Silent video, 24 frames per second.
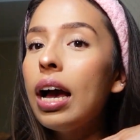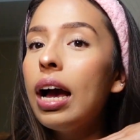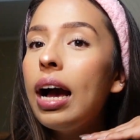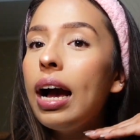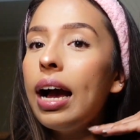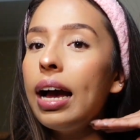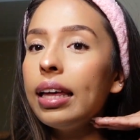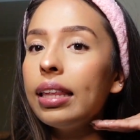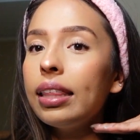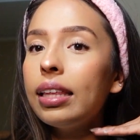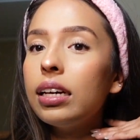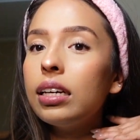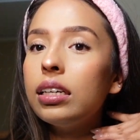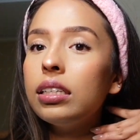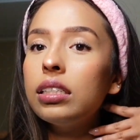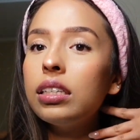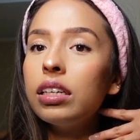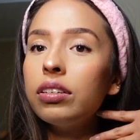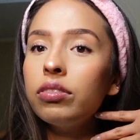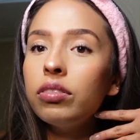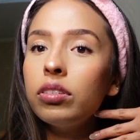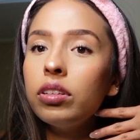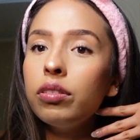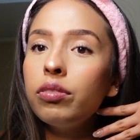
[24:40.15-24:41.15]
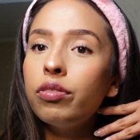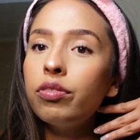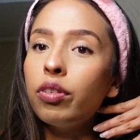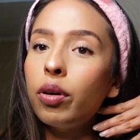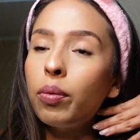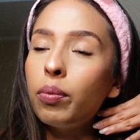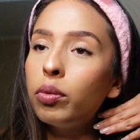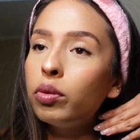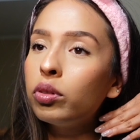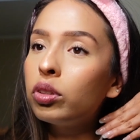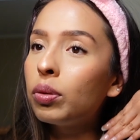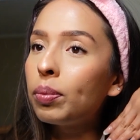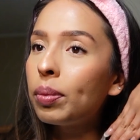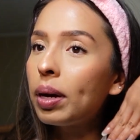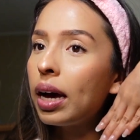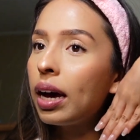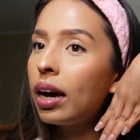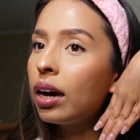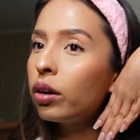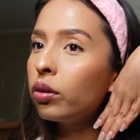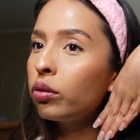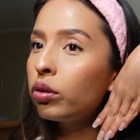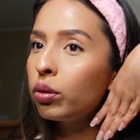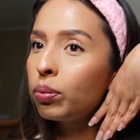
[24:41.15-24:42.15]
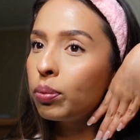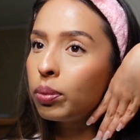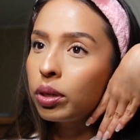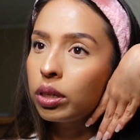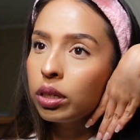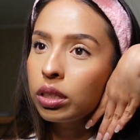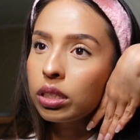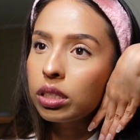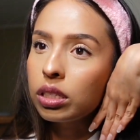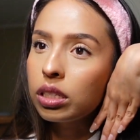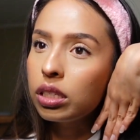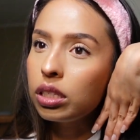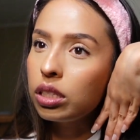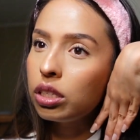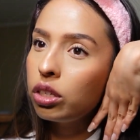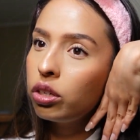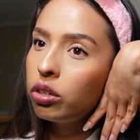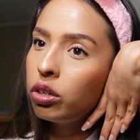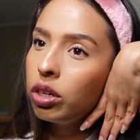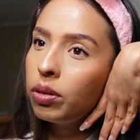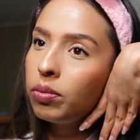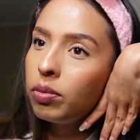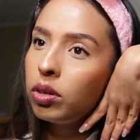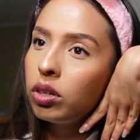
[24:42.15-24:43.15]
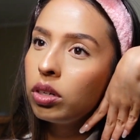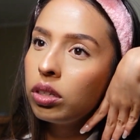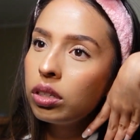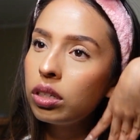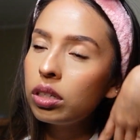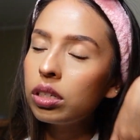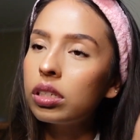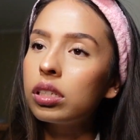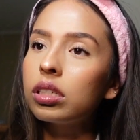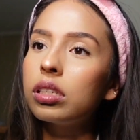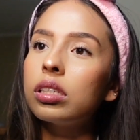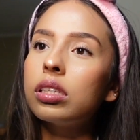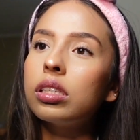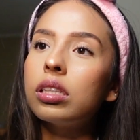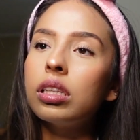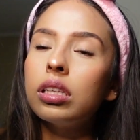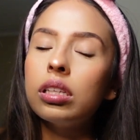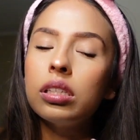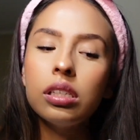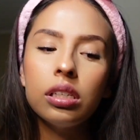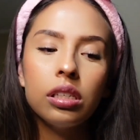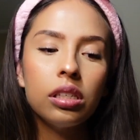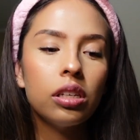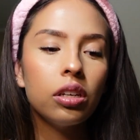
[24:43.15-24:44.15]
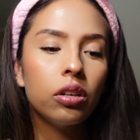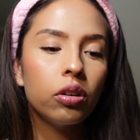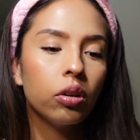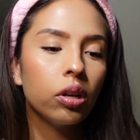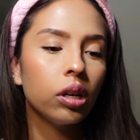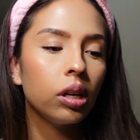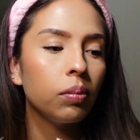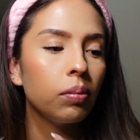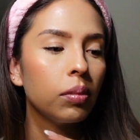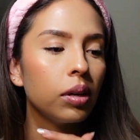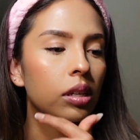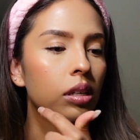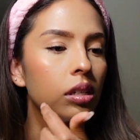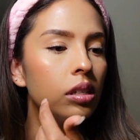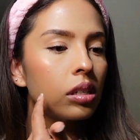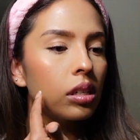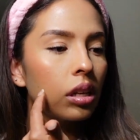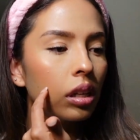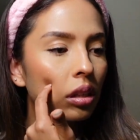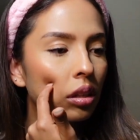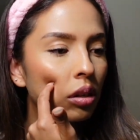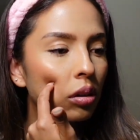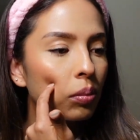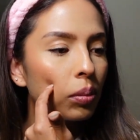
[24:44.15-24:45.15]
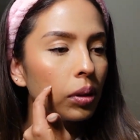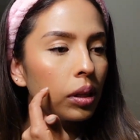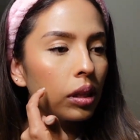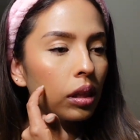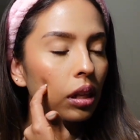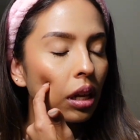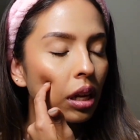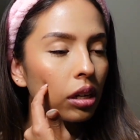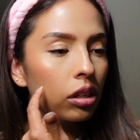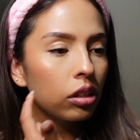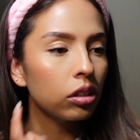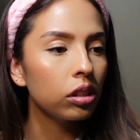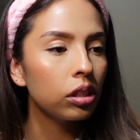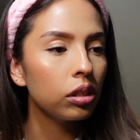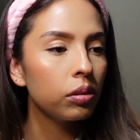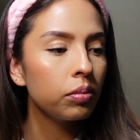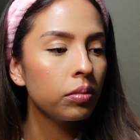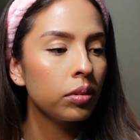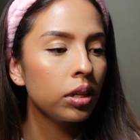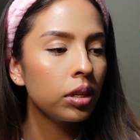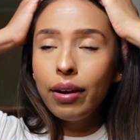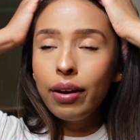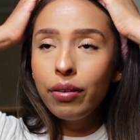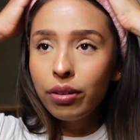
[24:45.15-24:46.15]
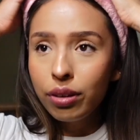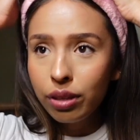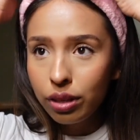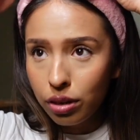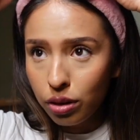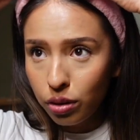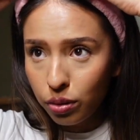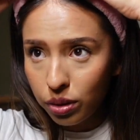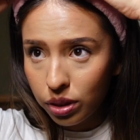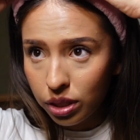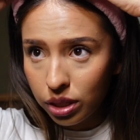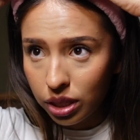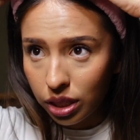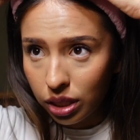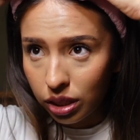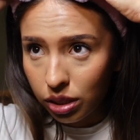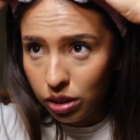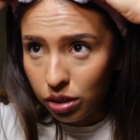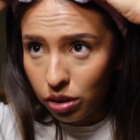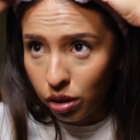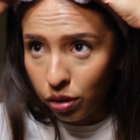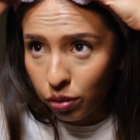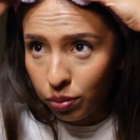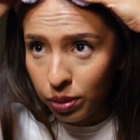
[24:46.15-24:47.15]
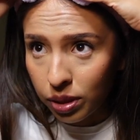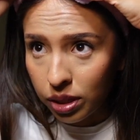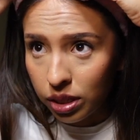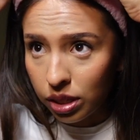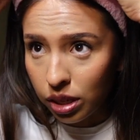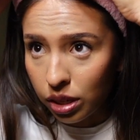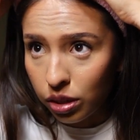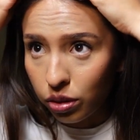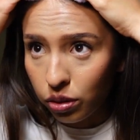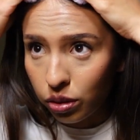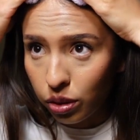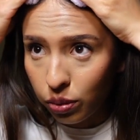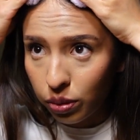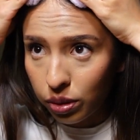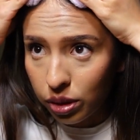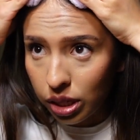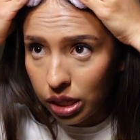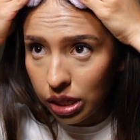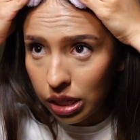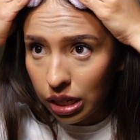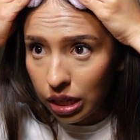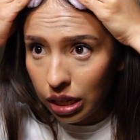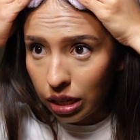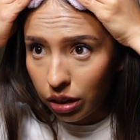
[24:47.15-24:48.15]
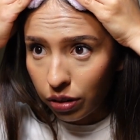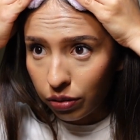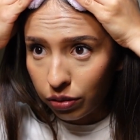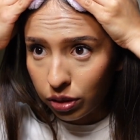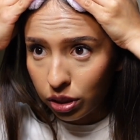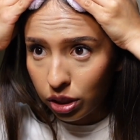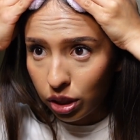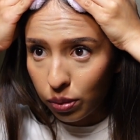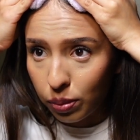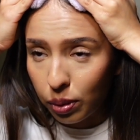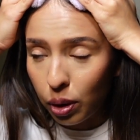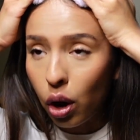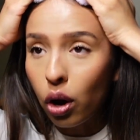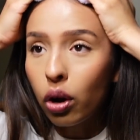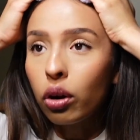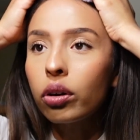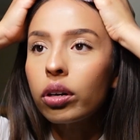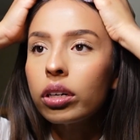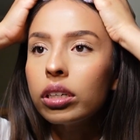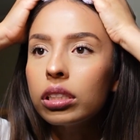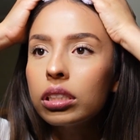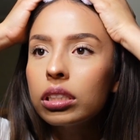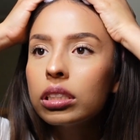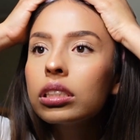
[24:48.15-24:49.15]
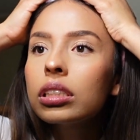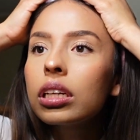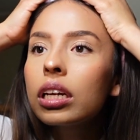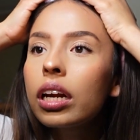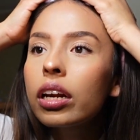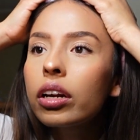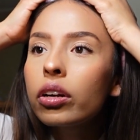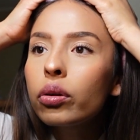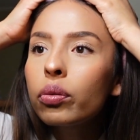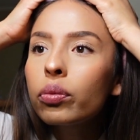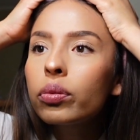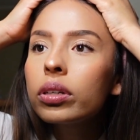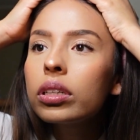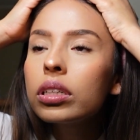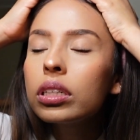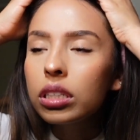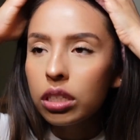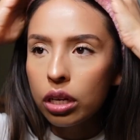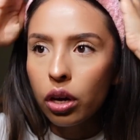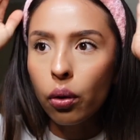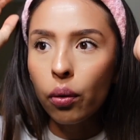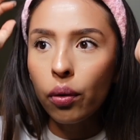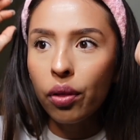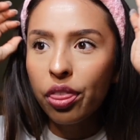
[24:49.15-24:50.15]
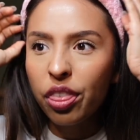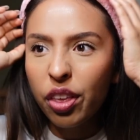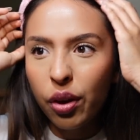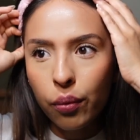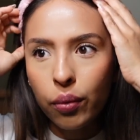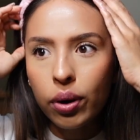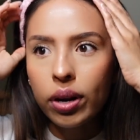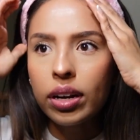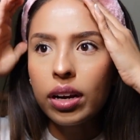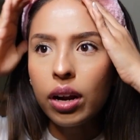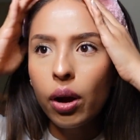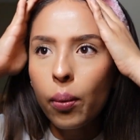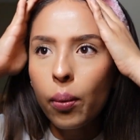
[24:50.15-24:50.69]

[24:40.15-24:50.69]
I think I definitely fumbled the bag with putting the CC cream on because the CC cream is a little bit lighter than really don't want to take this off because I know that once I take it off it's gonna be all creased and I don't want to deal with it right now.